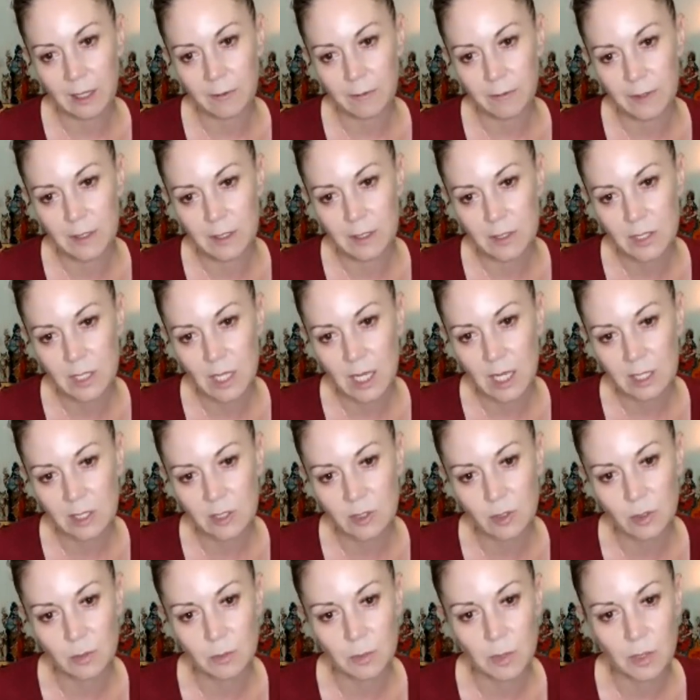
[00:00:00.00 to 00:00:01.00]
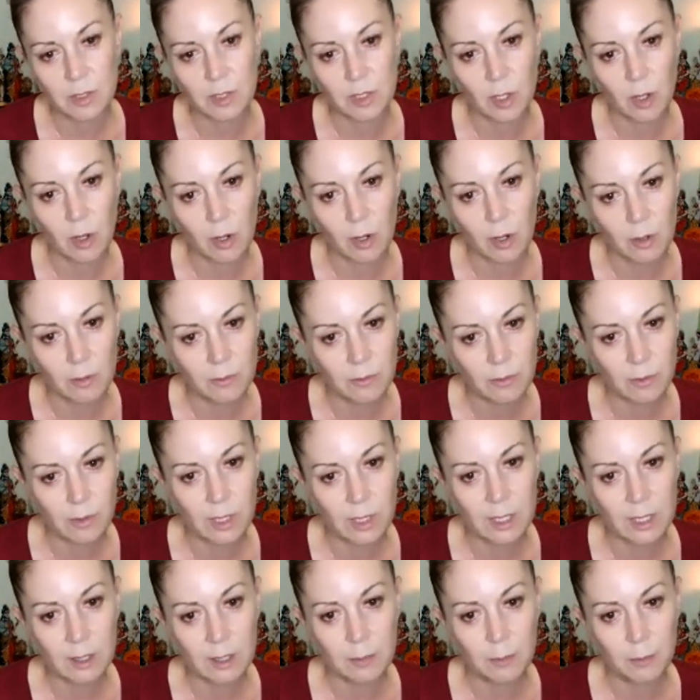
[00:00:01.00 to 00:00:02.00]
It feels like it's almost
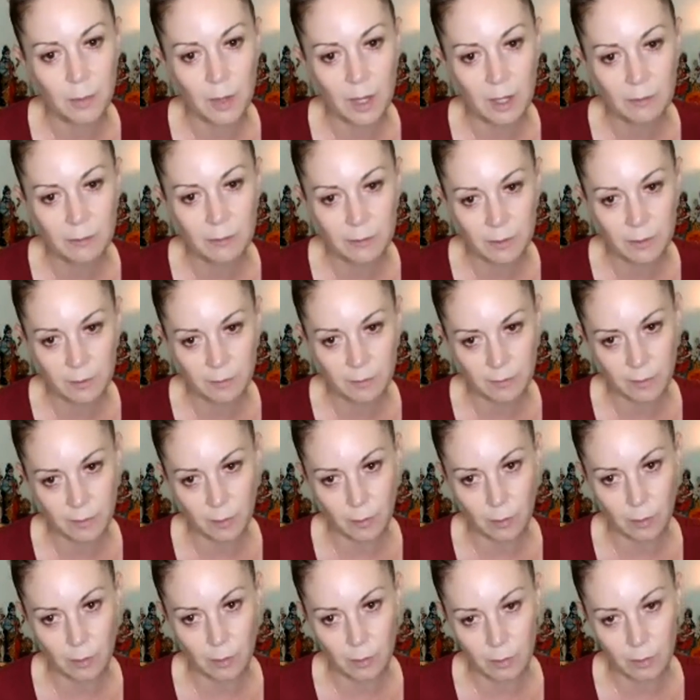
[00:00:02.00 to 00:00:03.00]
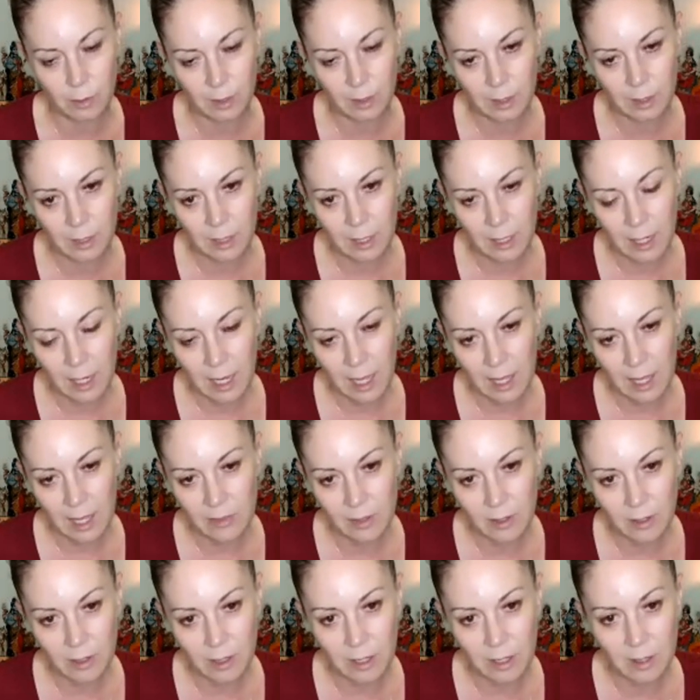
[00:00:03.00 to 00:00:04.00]
hovering above the floor
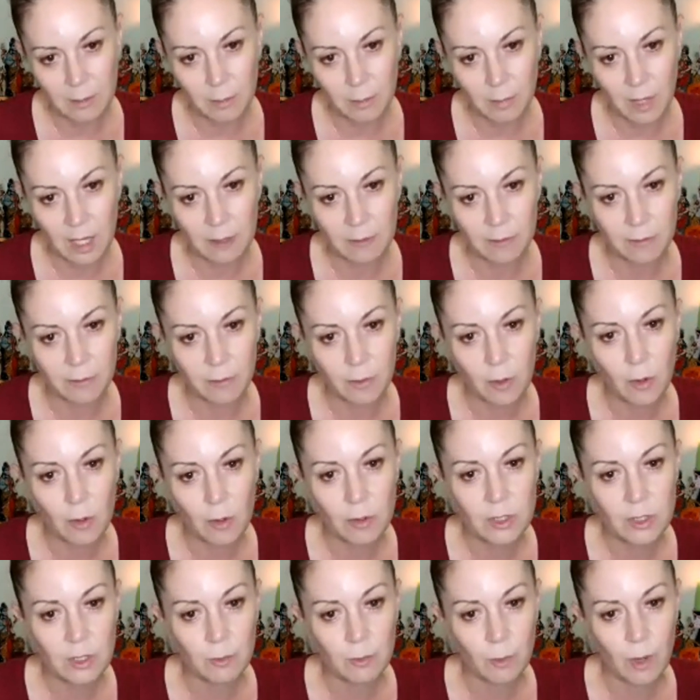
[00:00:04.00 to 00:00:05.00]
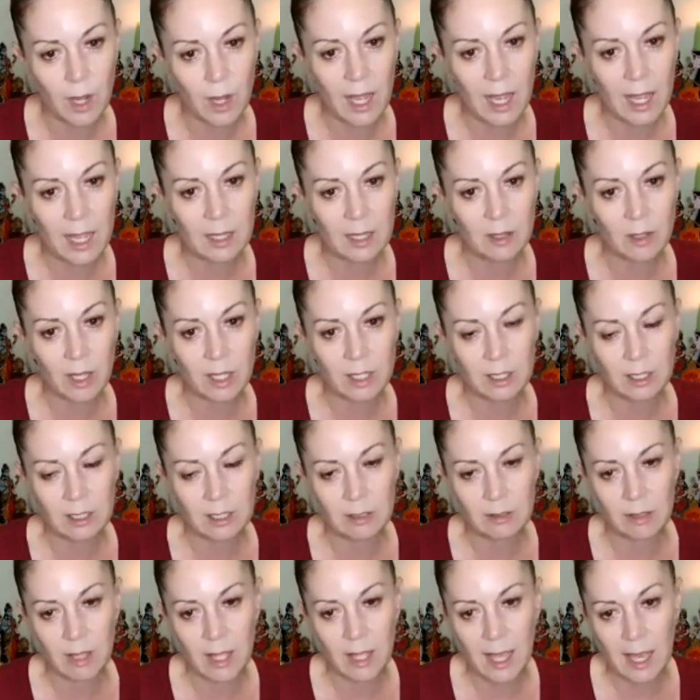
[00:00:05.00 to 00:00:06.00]
and that it may float away like a
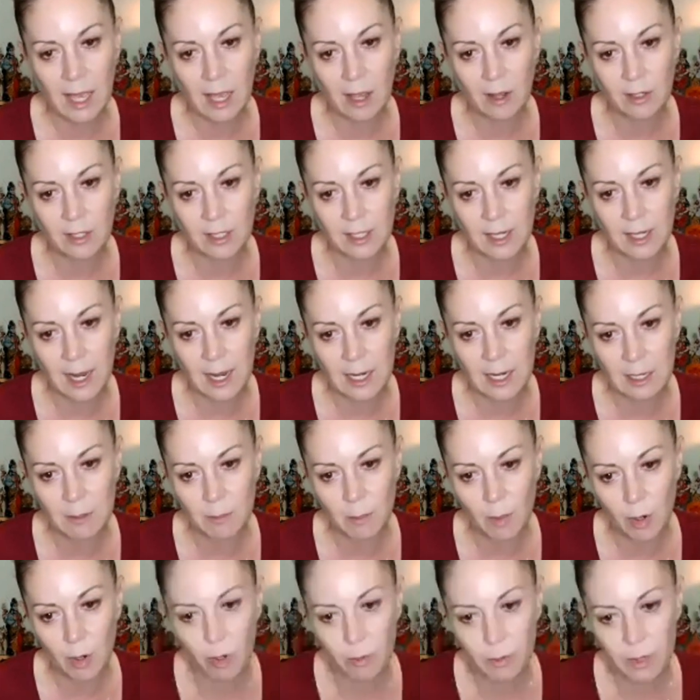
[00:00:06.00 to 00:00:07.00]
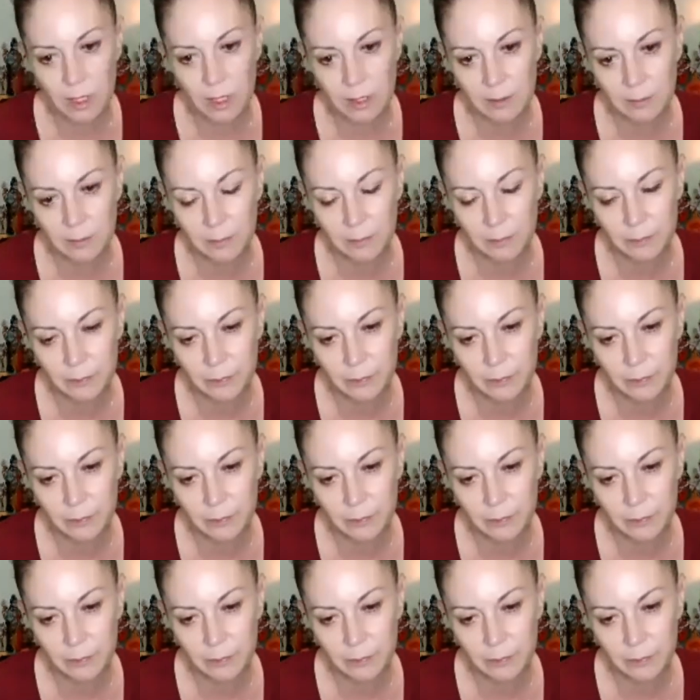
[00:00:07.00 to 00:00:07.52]
cloud at any moment.